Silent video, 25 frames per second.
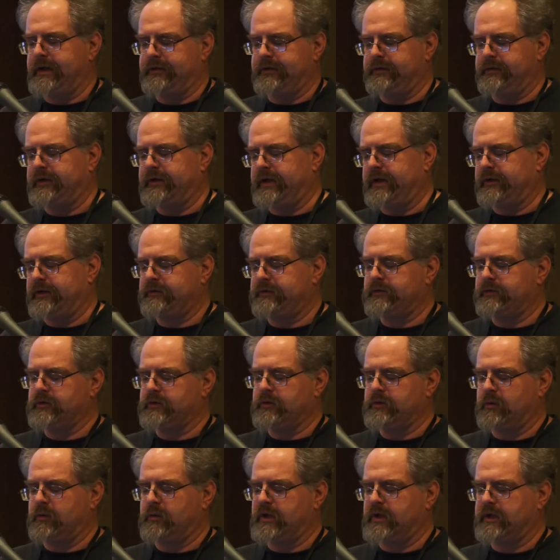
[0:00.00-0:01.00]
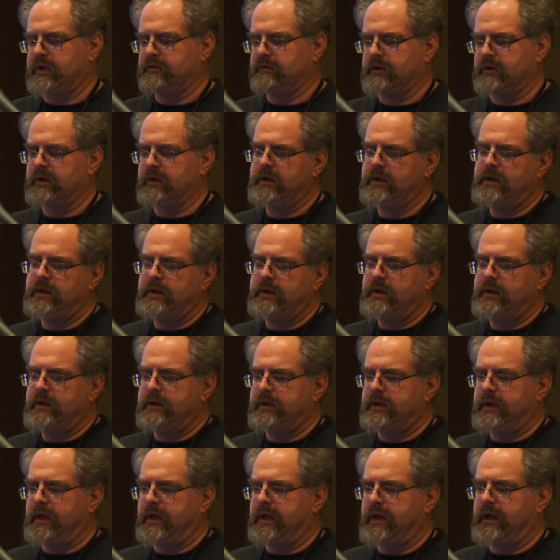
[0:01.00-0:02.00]
their desks or whatever,
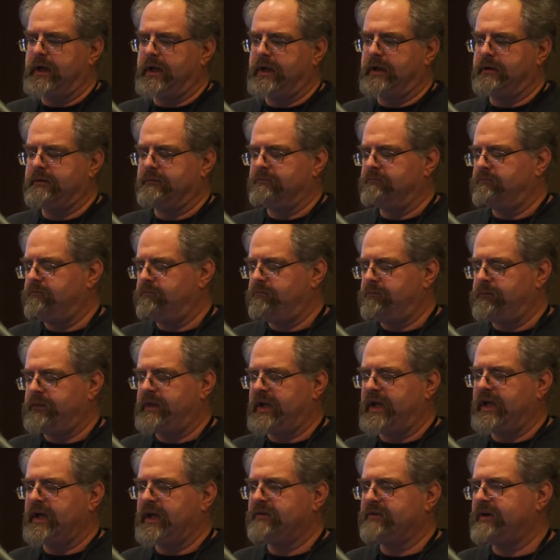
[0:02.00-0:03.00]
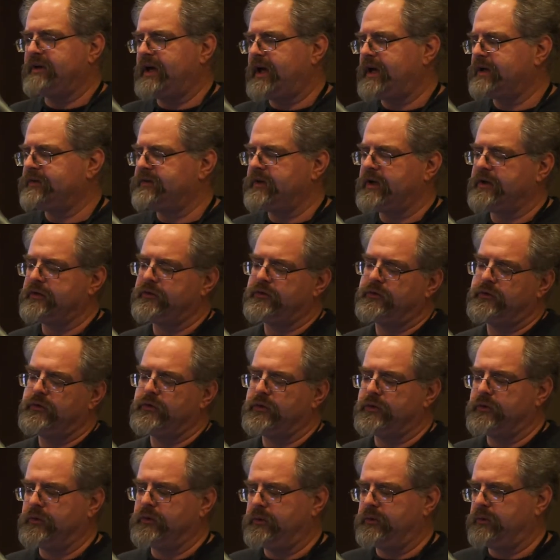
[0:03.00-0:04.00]
and they have access to
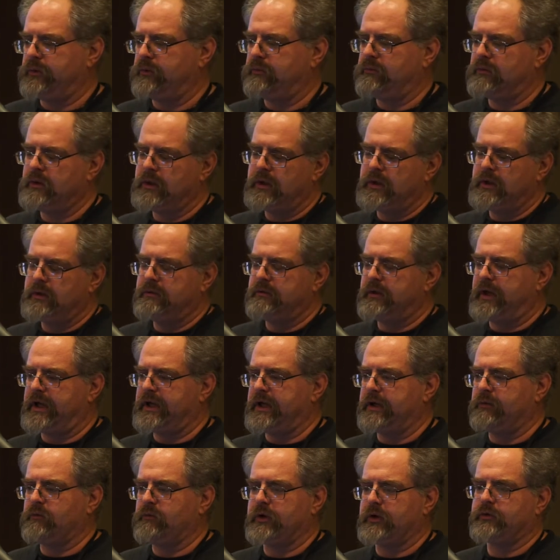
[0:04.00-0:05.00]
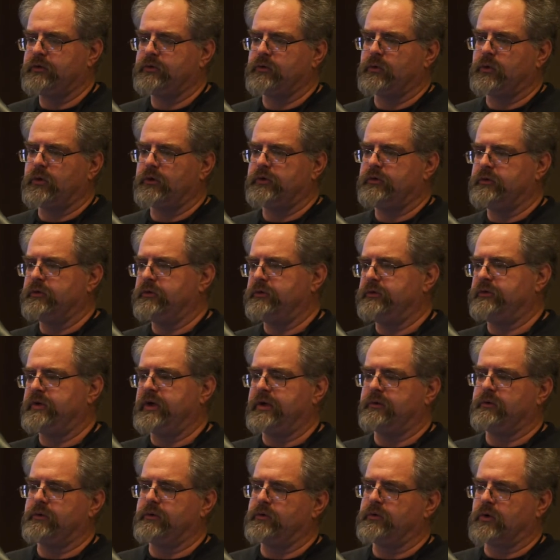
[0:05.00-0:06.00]
any resources they
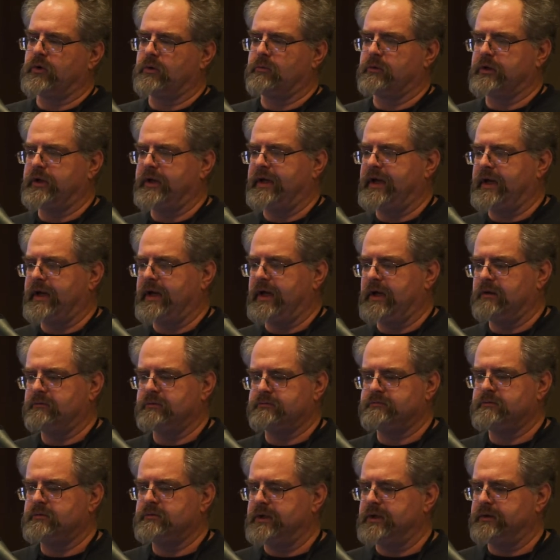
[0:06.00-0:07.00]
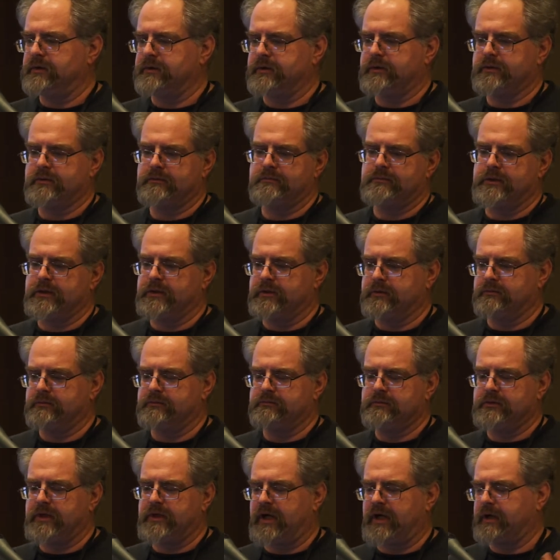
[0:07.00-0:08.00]
would normally have, either you know
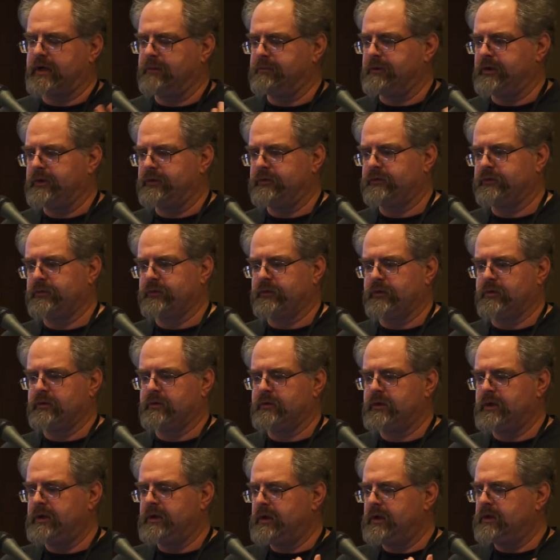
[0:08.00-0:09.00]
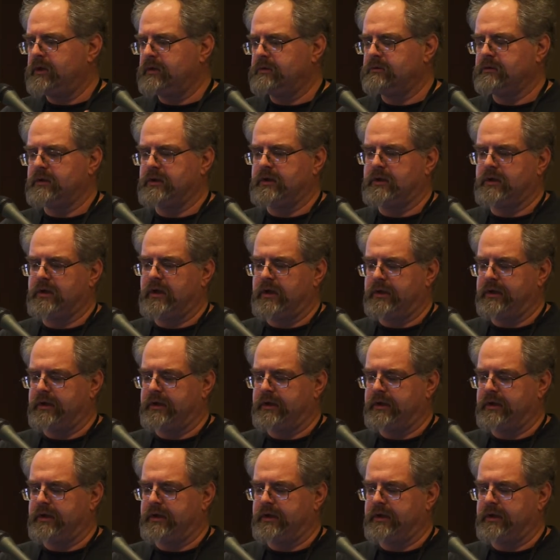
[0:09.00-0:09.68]
documents or uh, on the